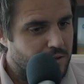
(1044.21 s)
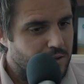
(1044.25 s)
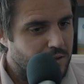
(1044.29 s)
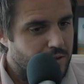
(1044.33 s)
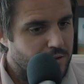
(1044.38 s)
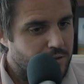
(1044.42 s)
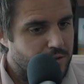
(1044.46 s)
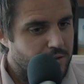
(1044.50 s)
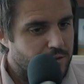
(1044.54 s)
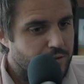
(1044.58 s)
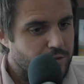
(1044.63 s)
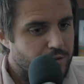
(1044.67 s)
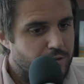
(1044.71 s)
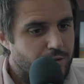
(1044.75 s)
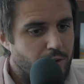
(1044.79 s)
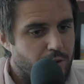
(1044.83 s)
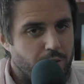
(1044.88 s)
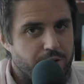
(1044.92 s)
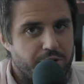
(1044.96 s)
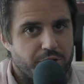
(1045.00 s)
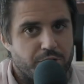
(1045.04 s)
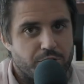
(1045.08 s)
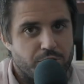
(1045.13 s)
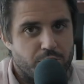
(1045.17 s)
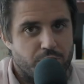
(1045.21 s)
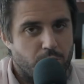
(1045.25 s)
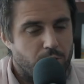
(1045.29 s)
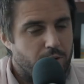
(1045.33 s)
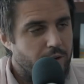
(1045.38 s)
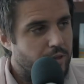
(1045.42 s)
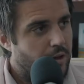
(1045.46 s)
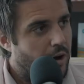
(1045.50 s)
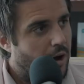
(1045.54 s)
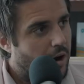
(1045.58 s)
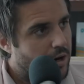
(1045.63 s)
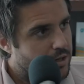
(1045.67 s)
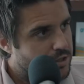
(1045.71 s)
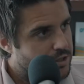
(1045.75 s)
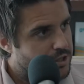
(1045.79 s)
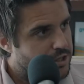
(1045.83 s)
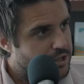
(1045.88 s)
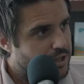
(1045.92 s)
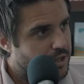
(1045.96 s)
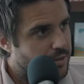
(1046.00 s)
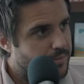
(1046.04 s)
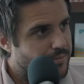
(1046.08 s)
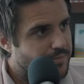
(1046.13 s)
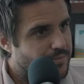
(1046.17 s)
You you don't endure the
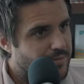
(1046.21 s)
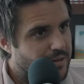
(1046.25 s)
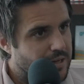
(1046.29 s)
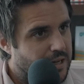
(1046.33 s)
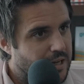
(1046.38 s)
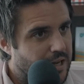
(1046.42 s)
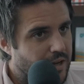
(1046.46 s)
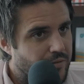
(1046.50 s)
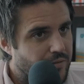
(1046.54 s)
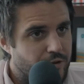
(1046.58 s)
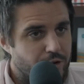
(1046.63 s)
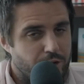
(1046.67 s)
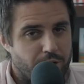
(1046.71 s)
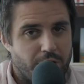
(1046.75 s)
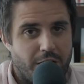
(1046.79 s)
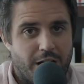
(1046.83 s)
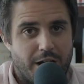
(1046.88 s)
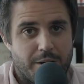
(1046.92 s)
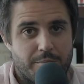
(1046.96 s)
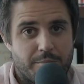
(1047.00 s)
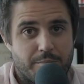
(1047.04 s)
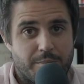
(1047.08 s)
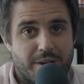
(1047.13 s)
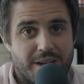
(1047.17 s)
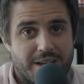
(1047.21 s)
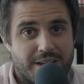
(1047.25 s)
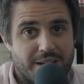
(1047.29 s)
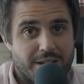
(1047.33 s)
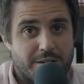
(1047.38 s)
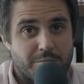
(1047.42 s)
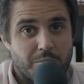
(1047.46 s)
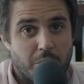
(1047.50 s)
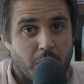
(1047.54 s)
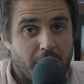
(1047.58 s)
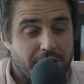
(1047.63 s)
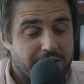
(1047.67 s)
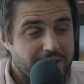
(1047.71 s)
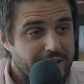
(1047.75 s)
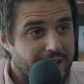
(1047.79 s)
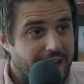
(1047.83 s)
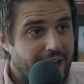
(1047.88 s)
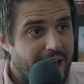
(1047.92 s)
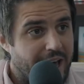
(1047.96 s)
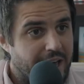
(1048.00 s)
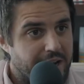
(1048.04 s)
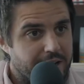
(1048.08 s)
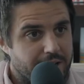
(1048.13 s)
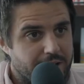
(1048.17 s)
hardship. If you're not making
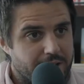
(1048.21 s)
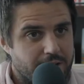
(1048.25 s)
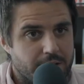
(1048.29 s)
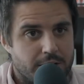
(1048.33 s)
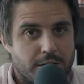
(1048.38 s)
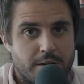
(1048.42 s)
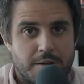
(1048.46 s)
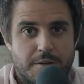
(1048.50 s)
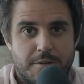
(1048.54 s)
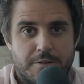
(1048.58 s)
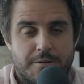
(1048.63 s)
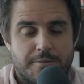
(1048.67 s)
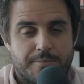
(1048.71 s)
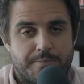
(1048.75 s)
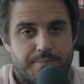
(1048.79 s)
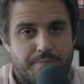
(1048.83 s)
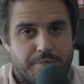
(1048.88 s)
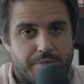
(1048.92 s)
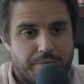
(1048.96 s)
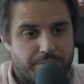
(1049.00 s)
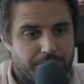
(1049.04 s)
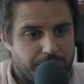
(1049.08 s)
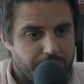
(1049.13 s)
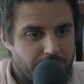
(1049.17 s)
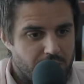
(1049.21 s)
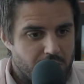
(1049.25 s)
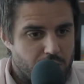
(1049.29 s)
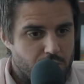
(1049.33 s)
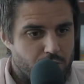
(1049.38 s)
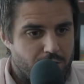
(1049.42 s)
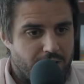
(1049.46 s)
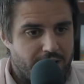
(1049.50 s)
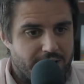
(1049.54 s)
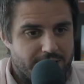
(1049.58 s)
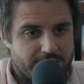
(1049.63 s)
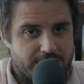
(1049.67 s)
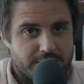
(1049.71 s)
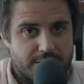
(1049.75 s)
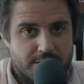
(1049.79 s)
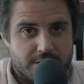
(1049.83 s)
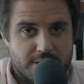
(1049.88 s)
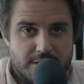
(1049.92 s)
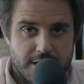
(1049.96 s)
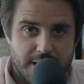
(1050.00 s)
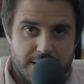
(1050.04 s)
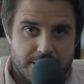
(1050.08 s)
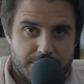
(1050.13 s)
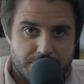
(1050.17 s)
money at it, you can't
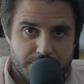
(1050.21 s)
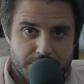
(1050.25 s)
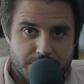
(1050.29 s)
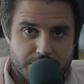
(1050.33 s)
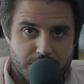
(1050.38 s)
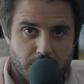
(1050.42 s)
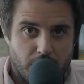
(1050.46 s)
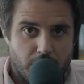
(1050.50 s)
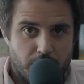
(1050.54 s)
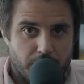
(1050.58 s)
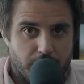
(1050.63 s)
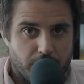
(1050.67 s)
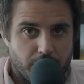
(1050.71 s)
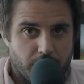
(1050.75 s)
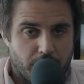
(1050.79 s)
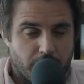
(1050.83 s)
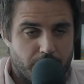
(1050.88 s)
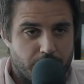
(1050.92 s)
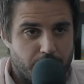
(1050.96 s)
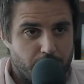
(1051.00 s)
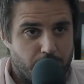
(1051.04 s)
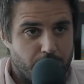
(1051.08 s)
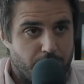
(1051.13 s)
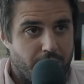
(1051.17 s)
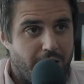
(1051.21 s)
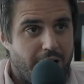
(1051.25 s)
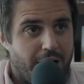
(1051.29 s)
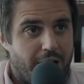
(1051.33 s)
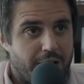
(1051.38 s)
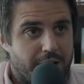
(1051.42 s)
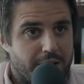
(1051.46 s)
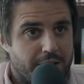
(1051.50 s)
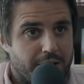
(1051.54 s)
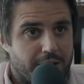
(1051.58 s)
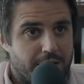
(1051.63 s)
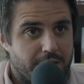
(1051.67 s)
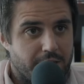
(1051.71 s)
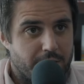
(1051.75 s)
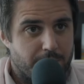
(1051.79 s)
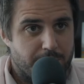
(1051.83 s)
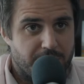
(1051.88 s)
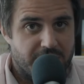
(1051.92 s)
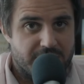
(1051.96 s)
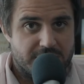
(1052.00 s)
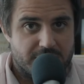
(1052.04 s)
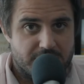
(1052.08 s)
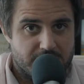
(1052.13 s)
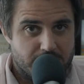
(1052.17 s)
sustain yourself. If you're not the
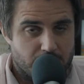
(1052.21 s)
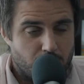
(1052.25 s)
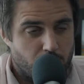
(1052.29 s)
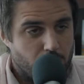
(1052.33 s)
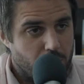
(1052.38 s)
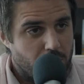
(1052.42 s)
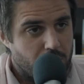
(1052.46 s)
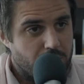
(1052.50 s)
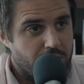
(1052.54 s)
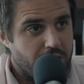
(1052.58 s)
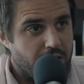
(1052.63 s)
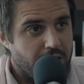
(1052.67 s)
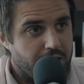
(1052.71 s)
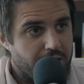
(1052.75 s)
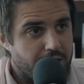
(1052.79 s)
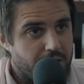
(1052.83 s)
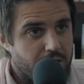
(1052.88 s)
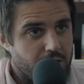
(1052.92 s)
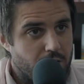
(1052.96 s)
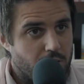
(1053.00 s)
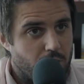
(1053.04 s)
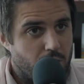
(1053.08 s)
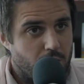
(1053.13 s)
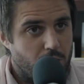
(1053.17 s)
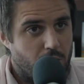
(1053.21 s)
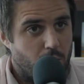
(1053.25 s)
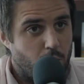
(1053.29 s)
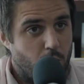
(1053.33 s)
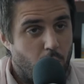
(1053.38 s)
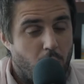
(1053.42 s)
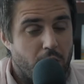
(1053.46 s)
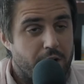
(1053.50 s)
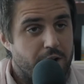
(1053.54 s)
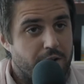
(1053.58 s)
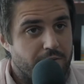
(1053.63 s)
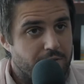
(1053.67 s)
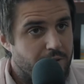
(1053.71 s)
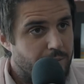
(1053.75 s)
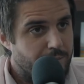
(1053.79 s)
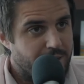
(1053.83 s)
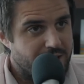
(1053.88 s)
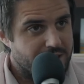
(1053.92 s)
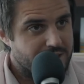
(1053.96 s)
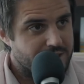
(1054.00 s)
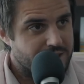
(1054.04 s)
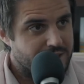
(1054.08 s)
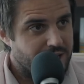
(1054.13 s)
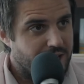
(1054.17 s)
best in the world at it or one of the
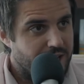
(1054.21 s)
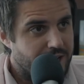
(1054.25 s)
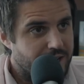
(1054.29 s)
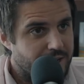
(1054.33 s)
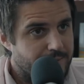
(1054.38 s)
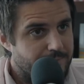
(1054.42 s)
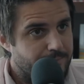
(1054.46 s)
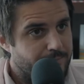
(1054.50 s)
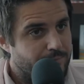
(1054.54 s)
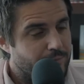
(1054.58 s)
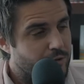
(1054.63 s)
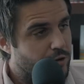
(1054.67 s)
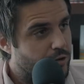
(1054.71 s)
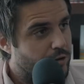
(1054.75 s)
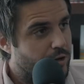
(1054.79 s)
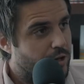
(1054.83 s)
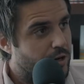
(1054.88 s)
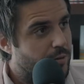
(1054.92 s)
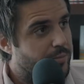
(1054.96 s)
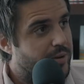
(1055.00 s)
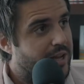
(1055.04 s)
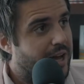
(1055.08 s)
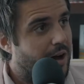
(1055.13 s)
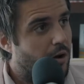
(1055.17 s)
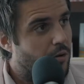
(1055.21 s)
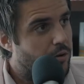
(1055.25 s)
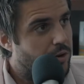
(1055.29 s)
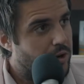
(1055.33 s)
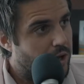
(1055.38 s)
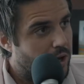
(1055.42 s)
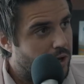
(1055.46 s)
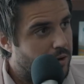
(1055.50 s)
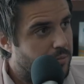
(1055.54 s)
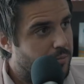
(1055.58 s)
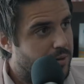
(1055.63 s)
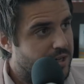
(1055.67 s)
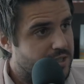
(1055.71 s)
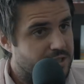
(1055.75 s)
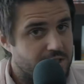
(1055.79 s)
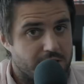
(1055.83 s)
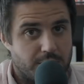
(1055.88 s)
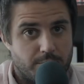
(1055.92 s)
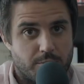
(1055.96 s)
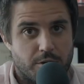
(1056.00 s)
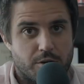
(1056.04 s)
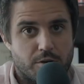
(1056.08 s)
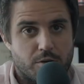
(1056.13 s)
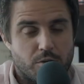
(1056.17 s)
best at it, you're going to be outdone by
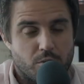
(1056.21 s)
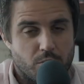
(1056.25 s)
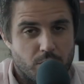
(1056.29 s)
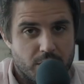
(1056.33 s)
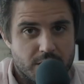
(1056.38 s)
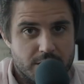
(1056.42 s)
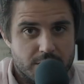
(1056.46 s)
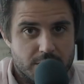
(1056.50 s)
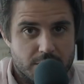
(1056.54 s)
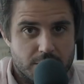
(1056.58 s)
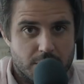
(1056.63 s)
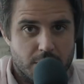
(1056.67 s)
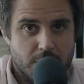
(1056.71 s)
someone who is.